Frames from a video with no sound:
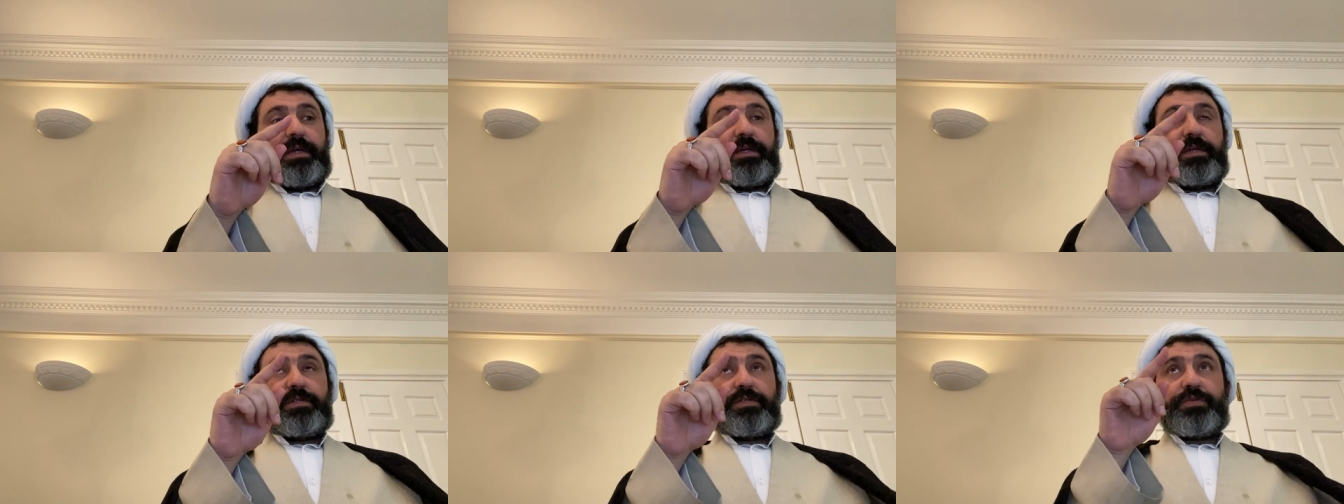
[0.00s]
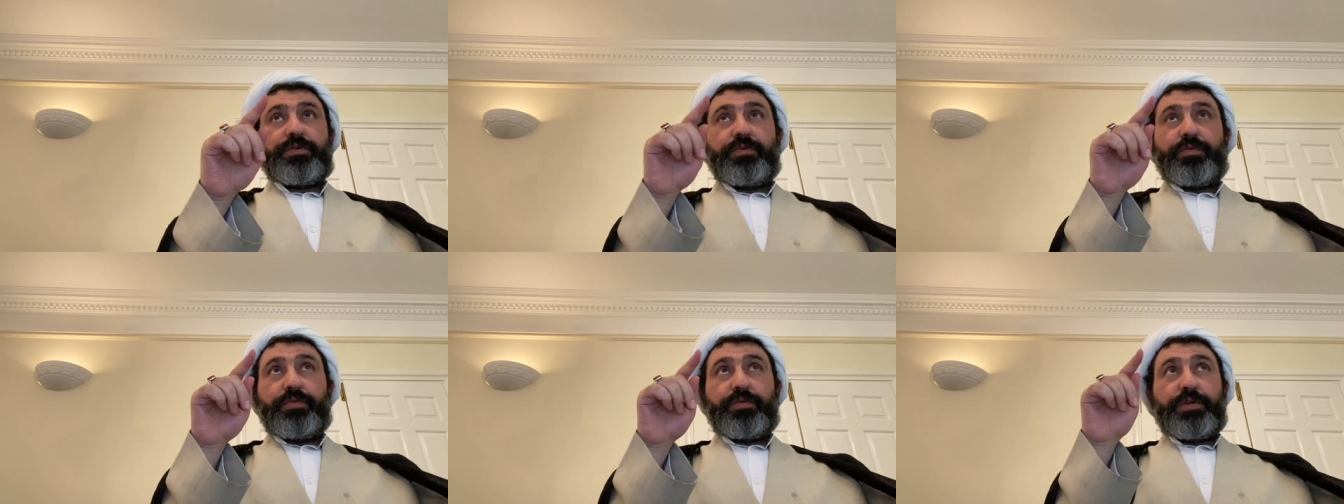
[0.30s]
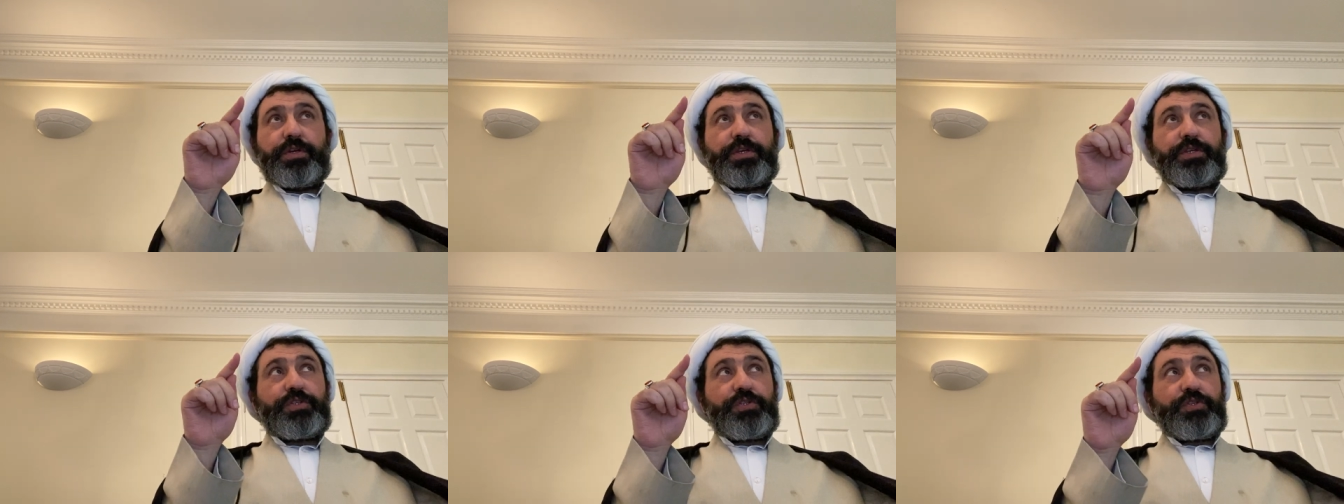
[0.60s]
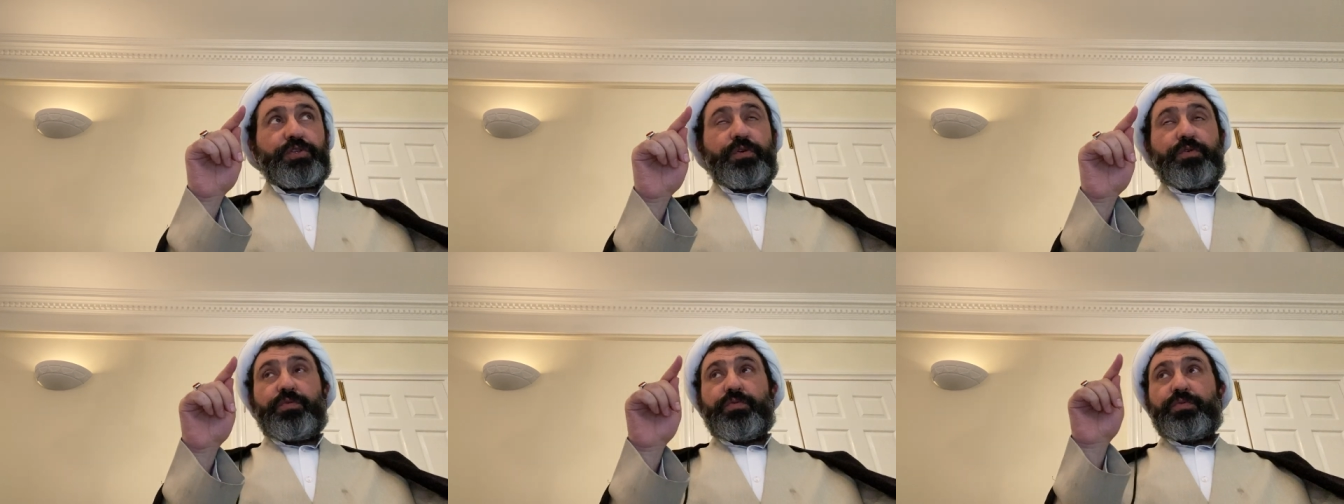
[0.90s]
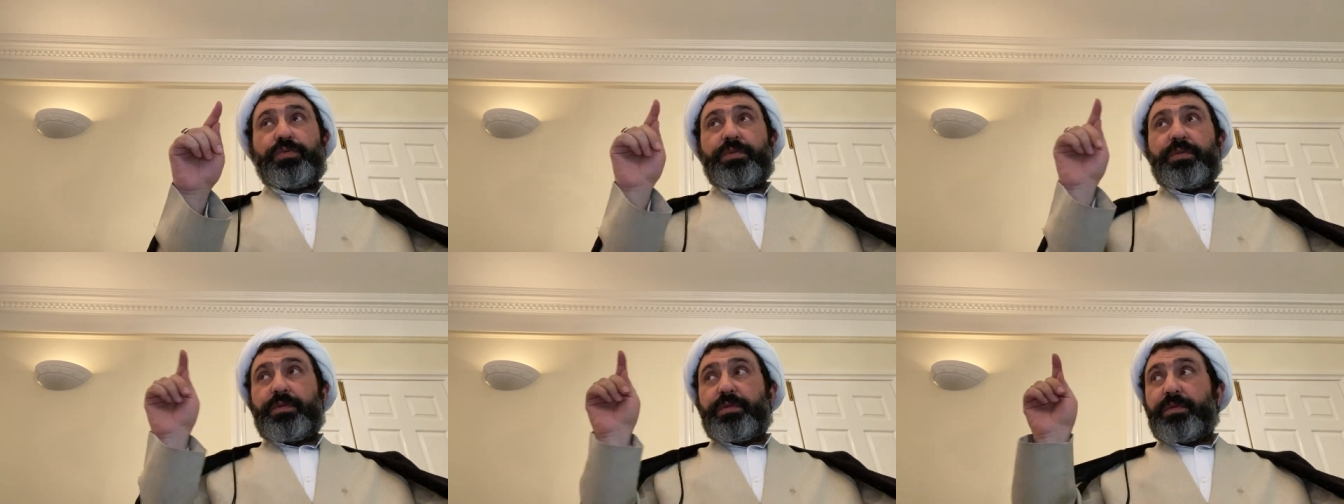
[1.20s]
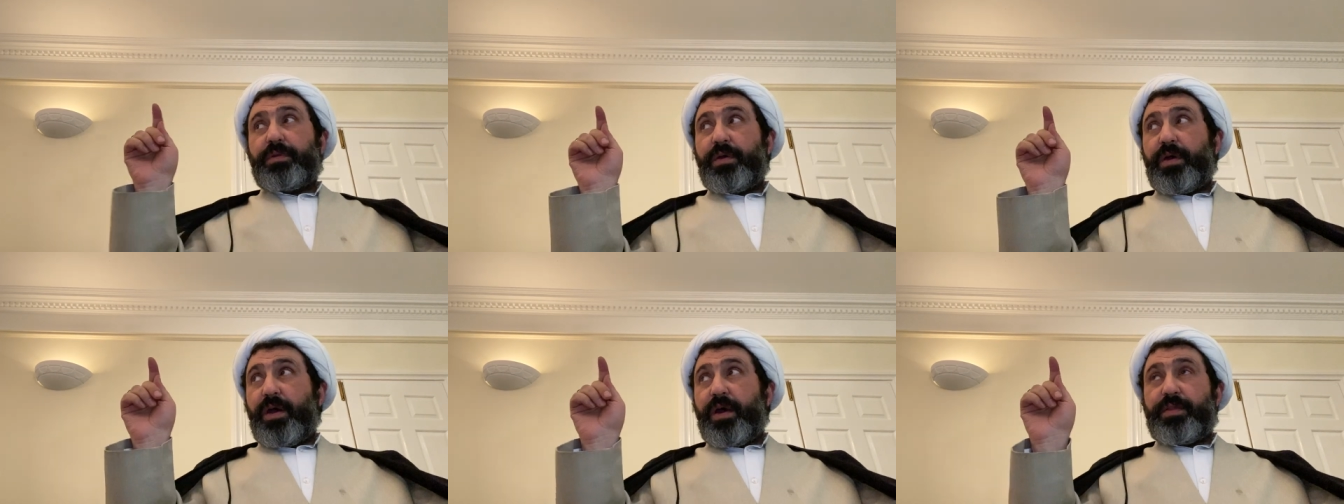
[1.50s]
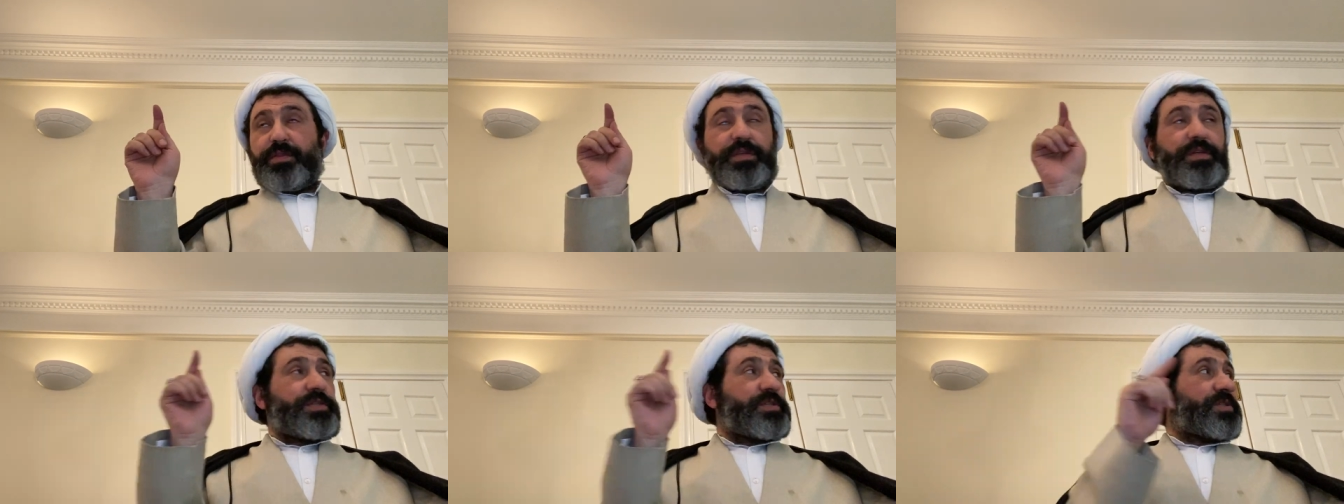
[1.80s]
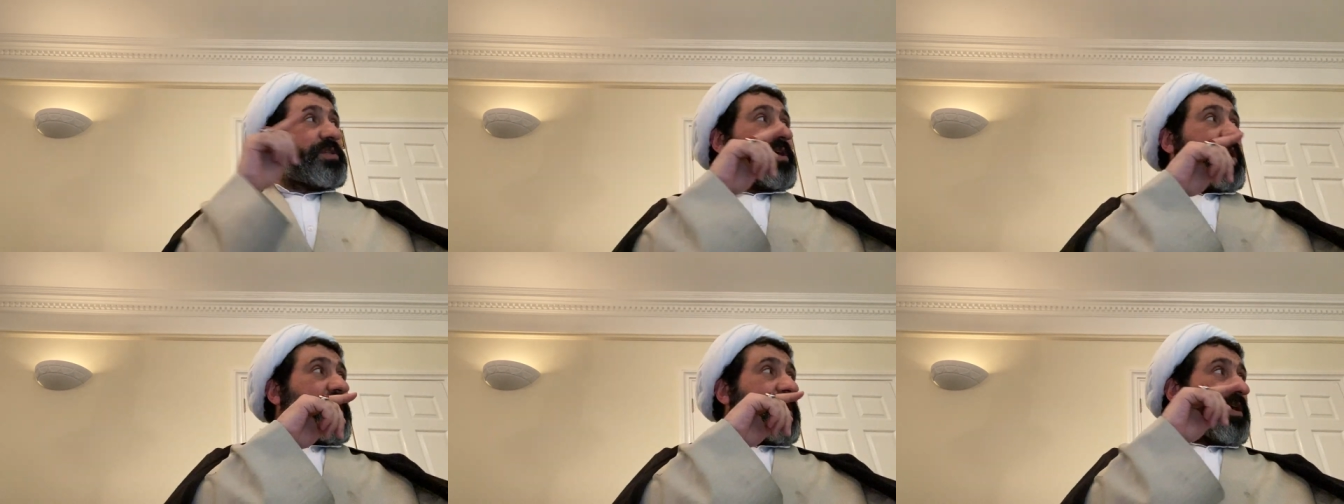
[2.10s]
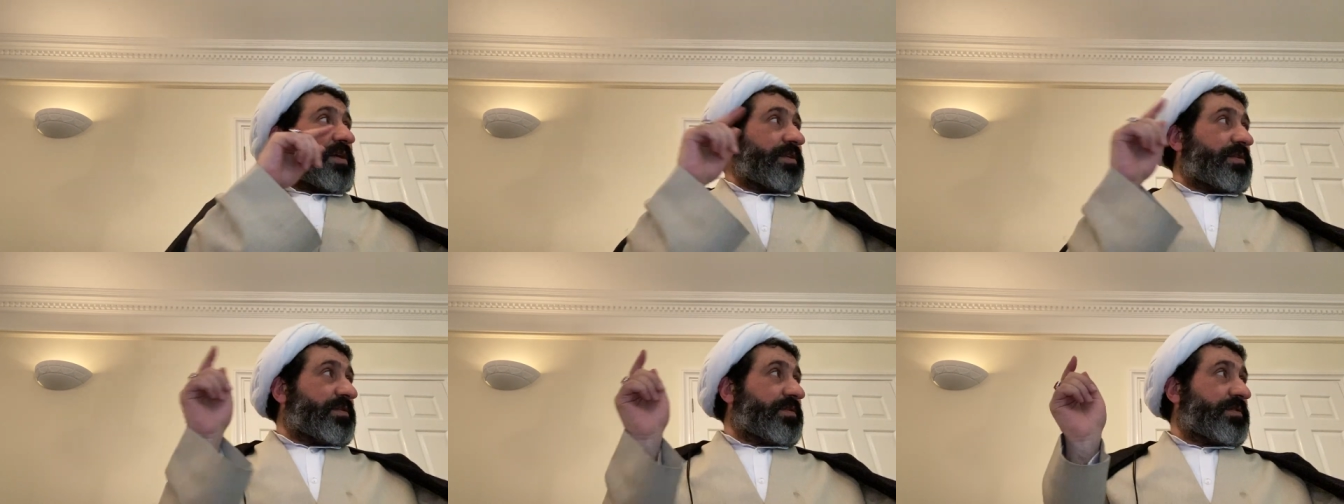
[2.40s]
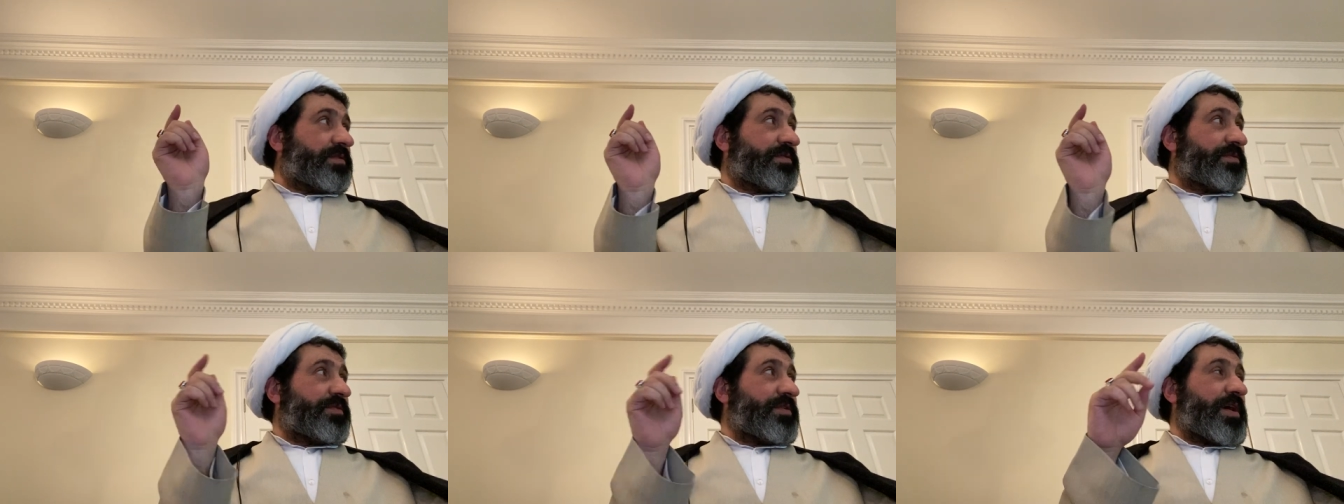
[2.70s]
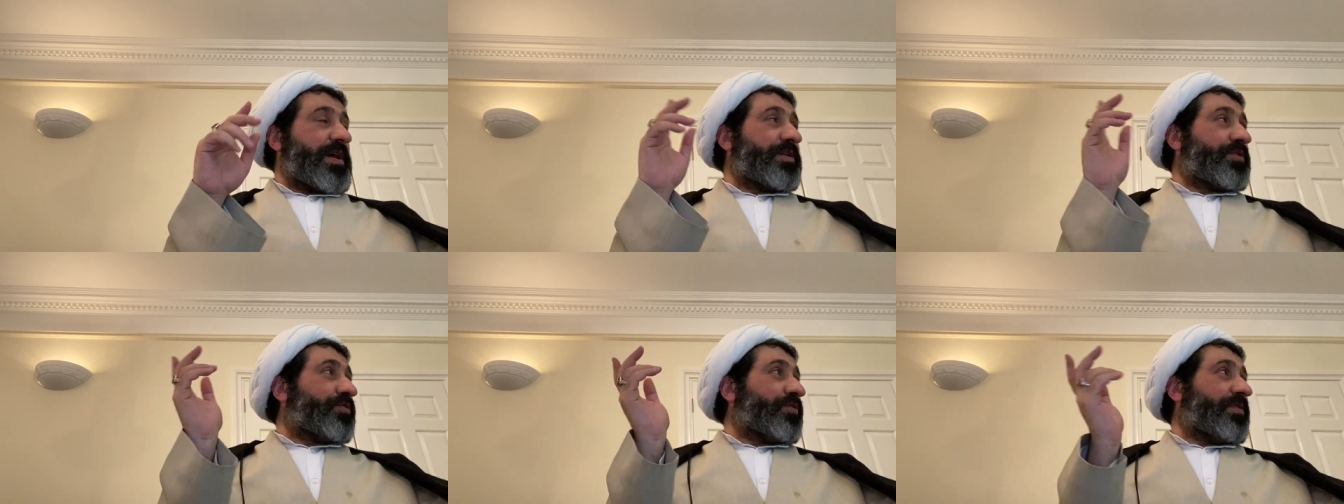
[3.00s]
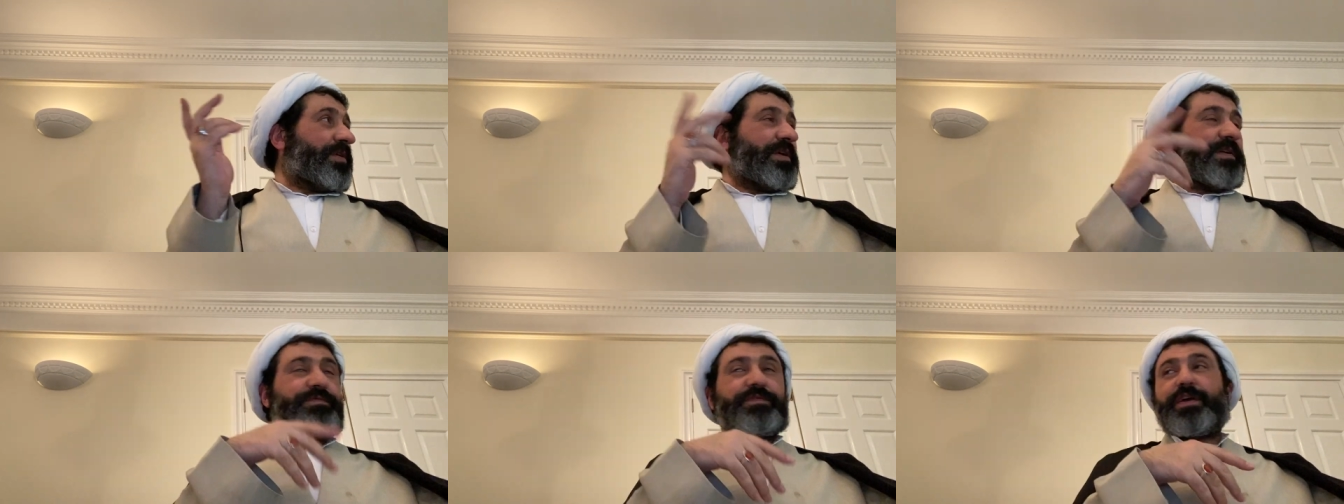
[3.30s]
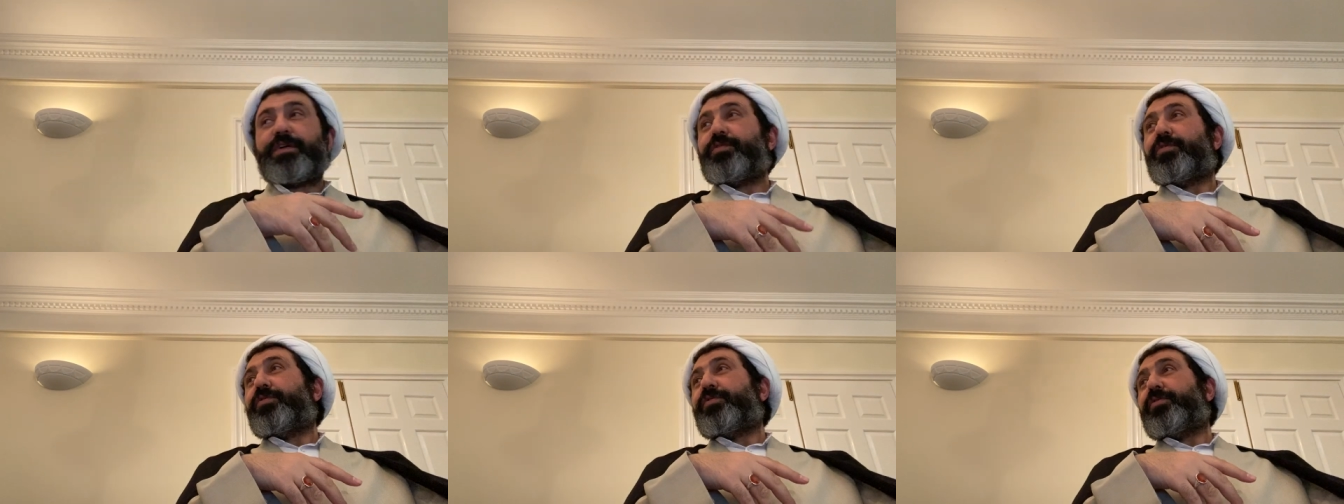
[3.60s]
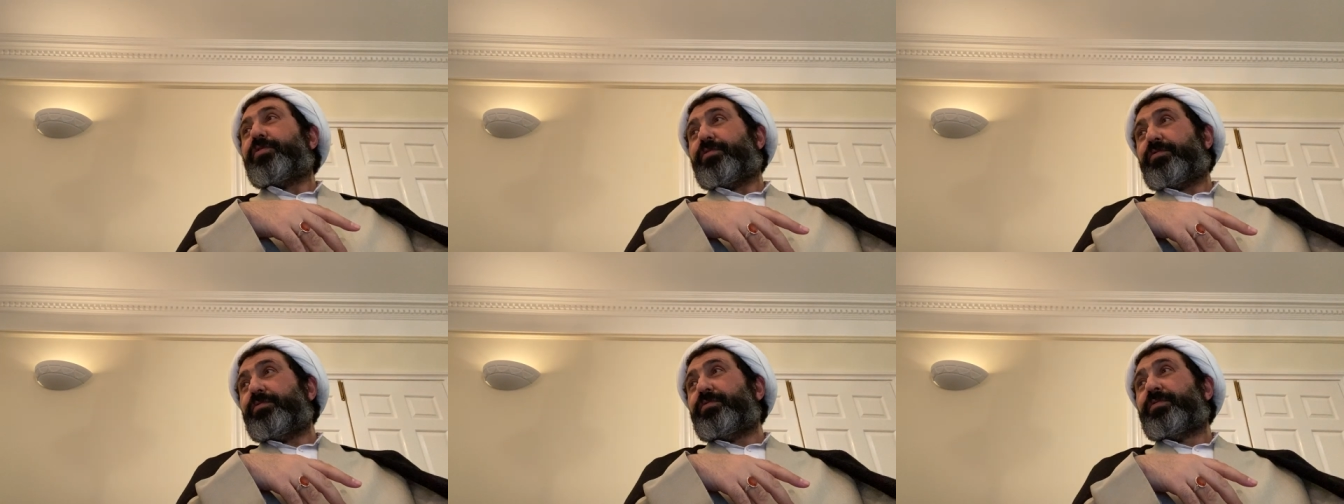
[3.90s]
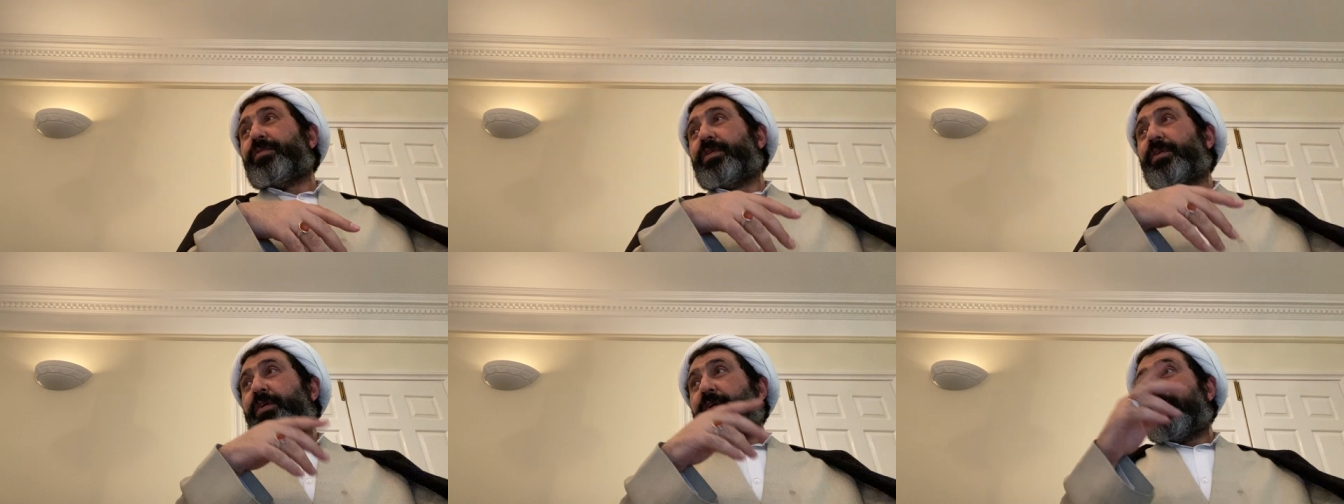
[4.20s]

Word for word: So he saw on the side, right or left, I don't know,